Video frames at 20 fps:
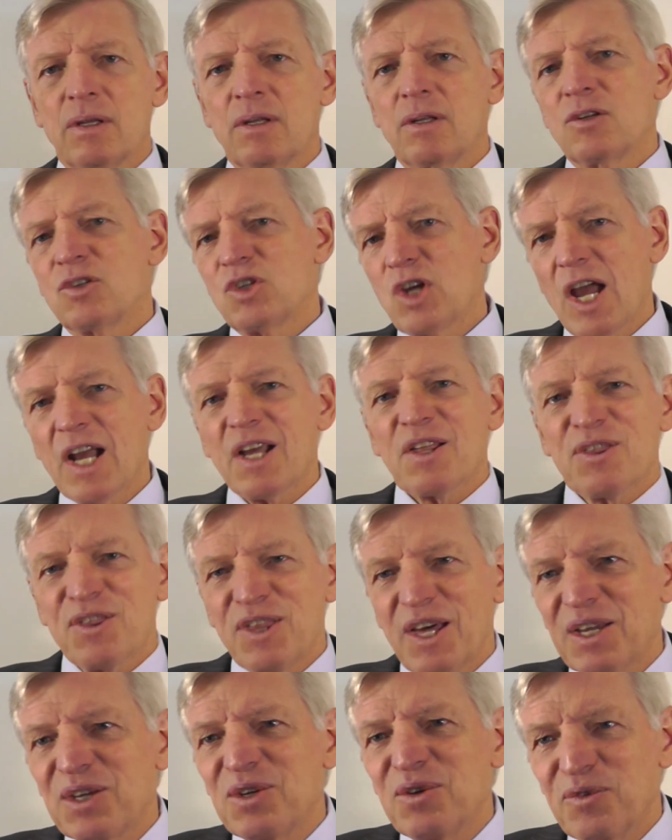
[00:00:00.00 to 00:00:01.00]
Jack,
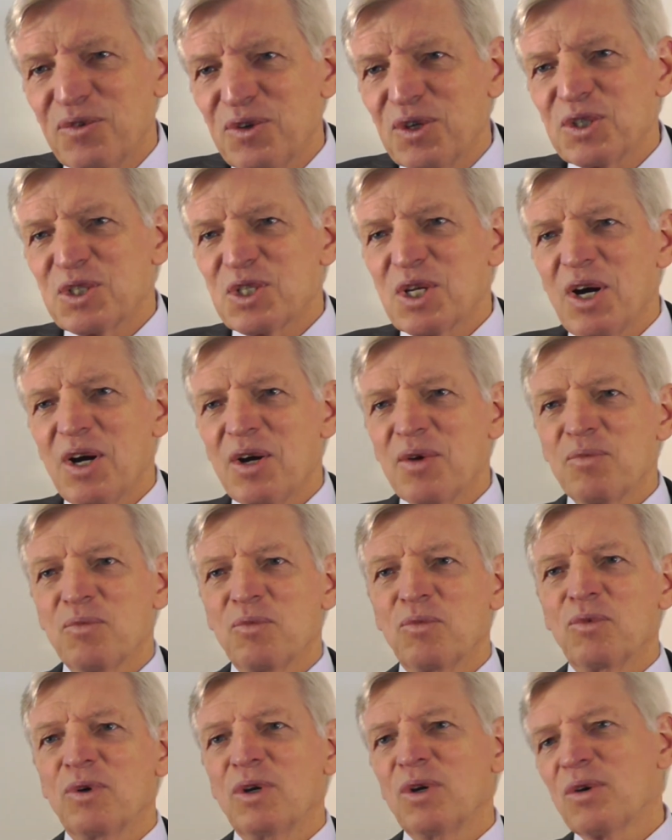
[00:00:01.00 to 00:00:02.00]
thank you for your time.
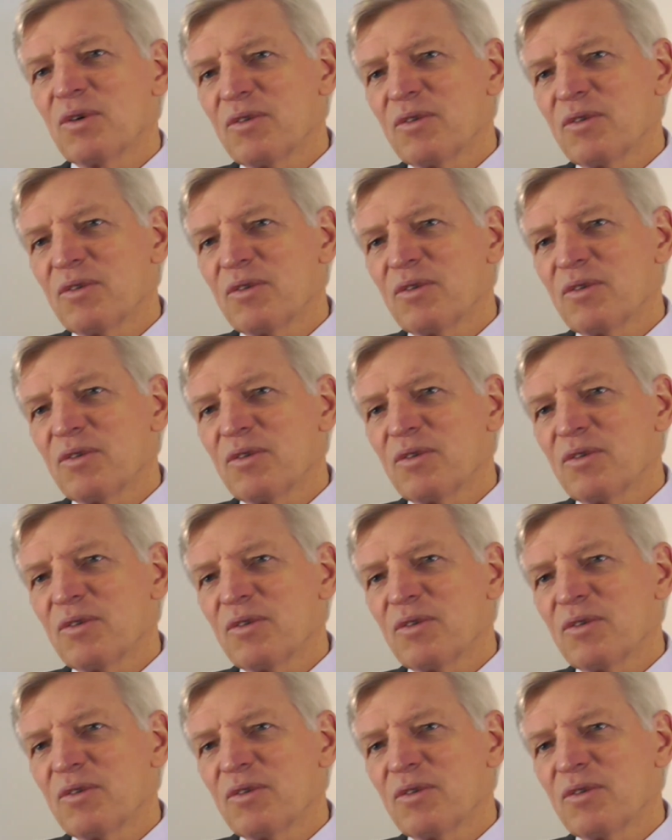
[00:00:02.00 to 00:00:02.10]
We'll look